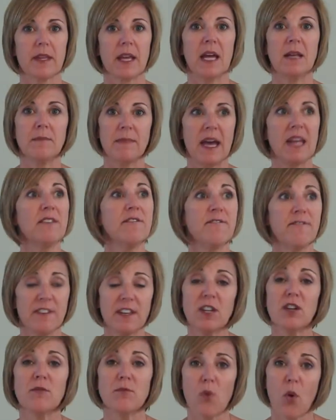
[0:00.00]
And men
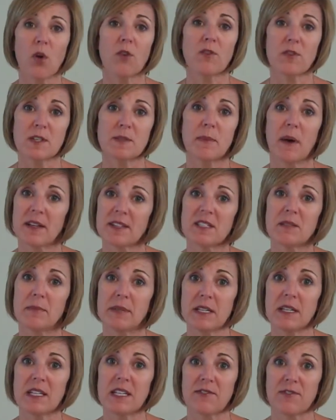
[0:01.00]
feel more
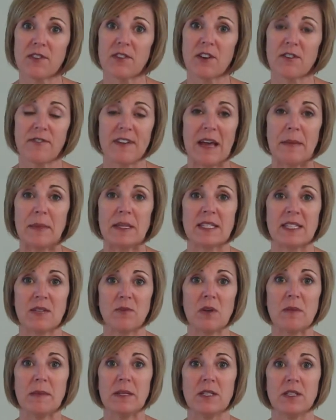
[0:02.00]
responsibility for their families than
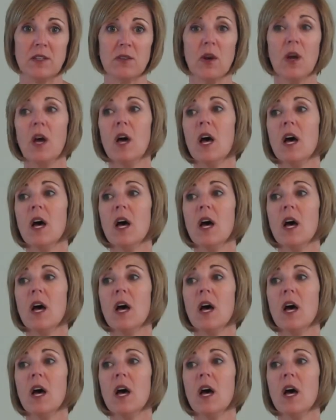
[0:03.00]
women do.